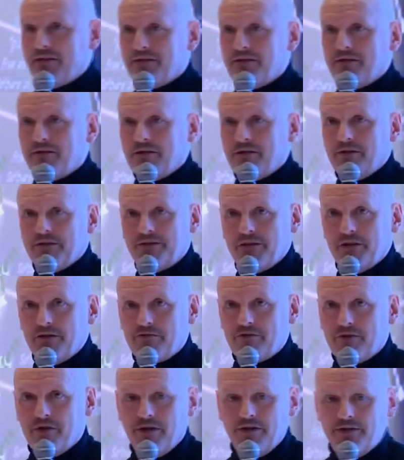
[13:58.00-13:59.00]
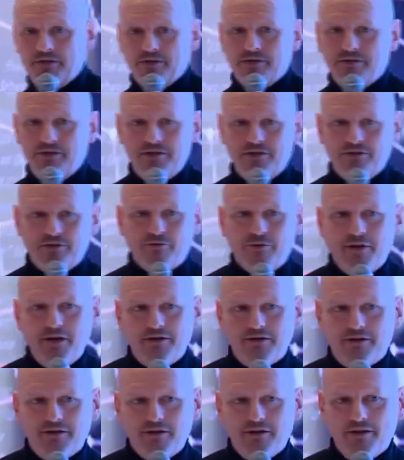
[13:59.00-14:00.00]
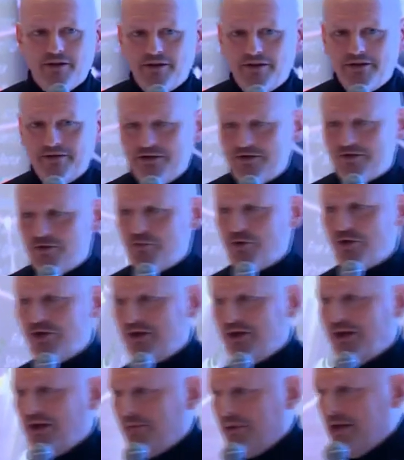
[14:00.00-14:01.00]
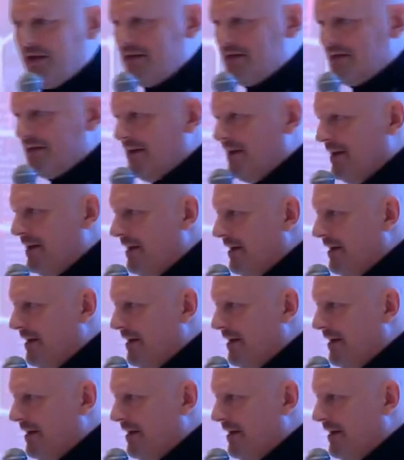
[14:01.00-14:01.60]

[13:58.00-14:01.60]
at Cassandra, it's a great distributed database.